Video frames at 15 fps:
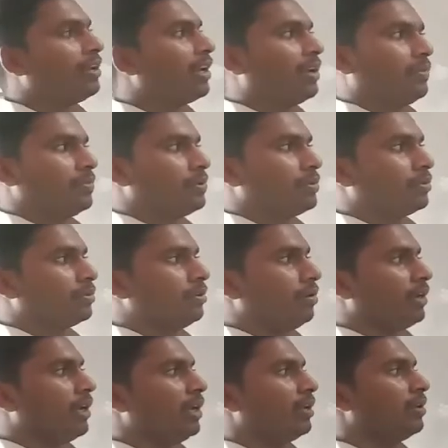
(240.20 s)
games.
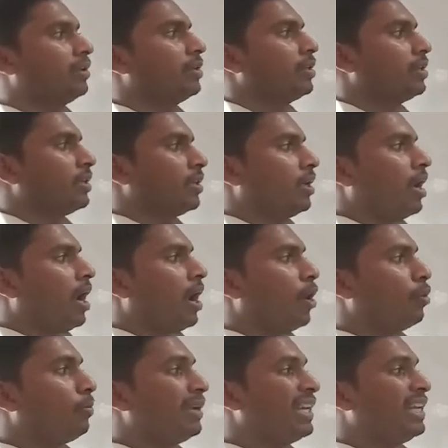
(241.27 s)
Okay,
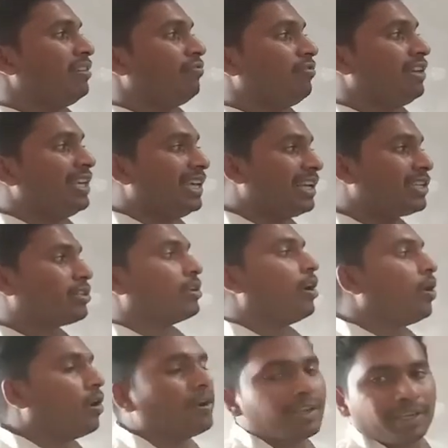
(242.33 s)
how many weeks
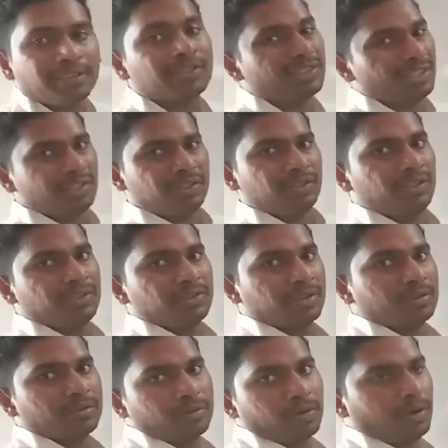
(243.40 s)
long is this
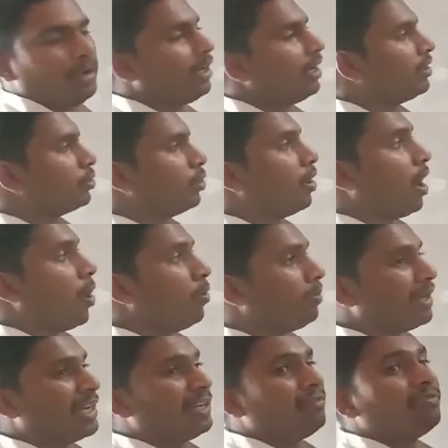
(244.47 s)
season? Okay, so how
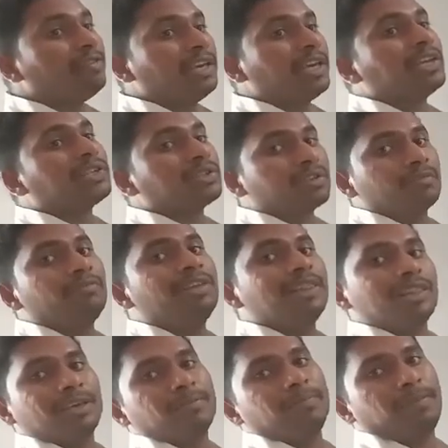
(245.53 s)
many weeks
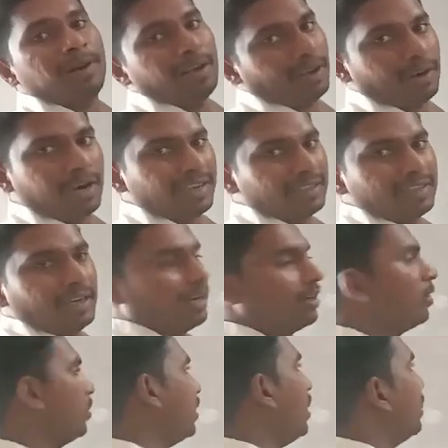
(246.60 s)
will they play, like that?
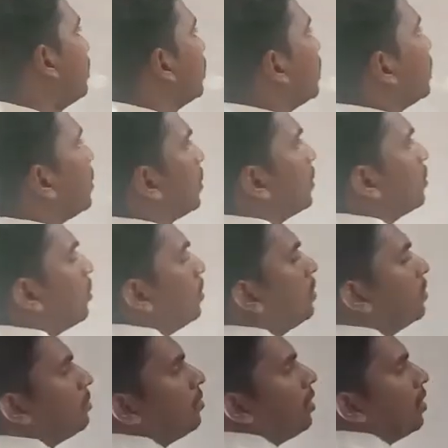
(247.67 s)
Okay, so
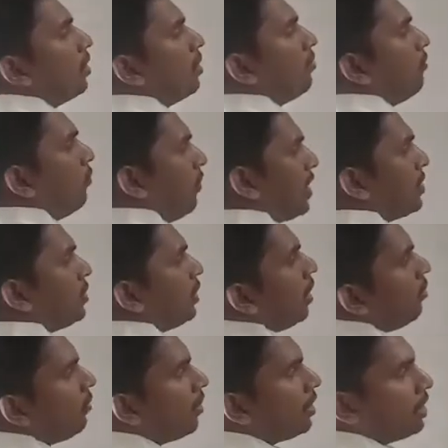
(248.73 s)
first
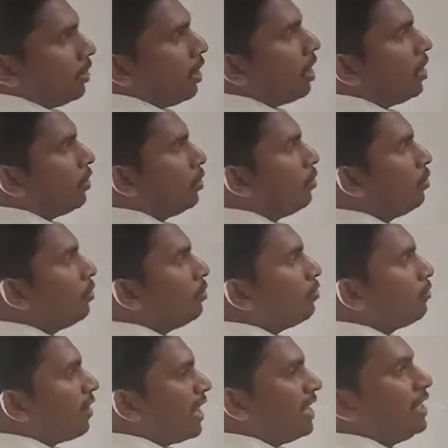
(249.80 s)
of all you have to
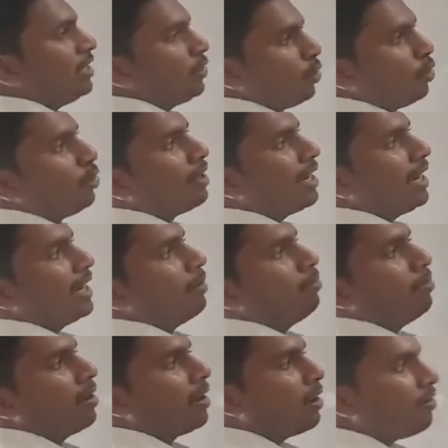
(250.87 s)
find total
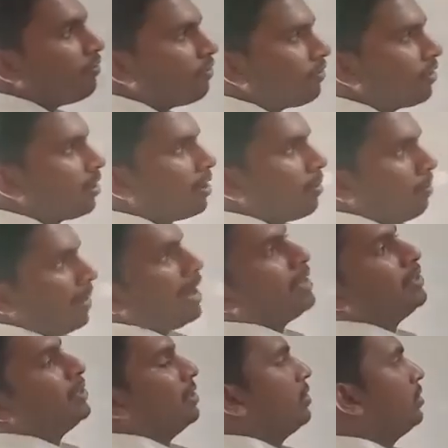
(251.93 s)
number of
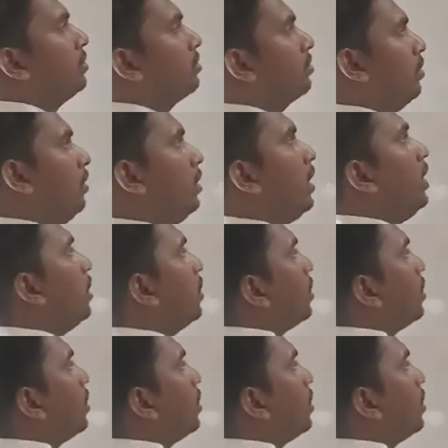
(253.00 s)
matches. Okay,